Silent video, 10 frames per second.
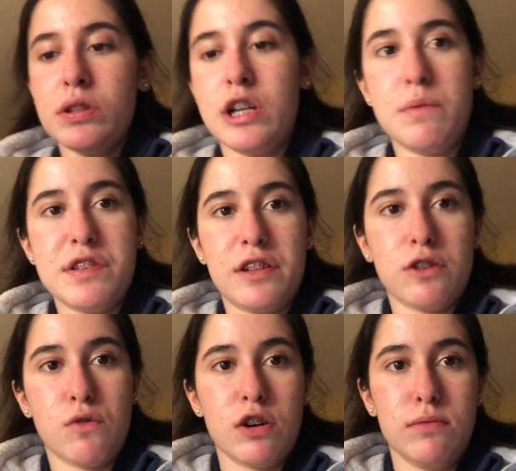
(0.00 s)
Anyways, I
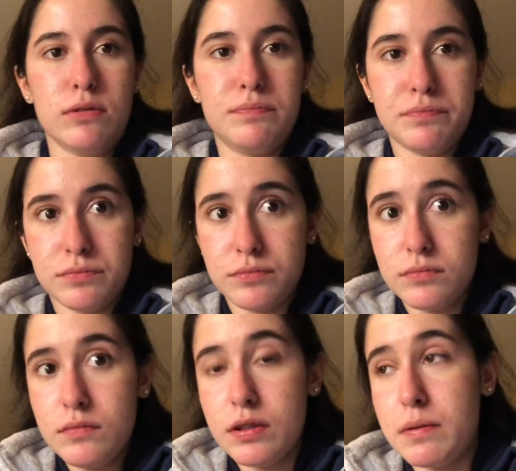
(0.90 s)
look horrible
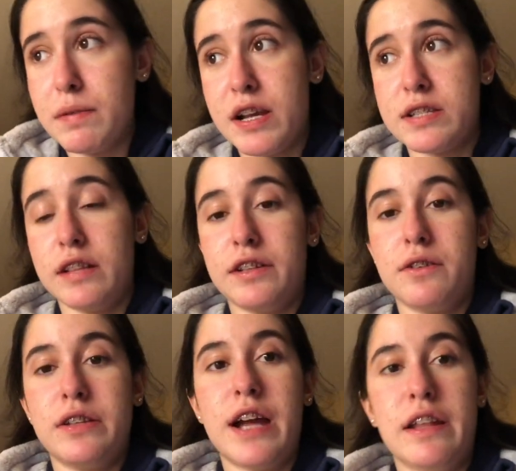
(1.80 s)
because I literally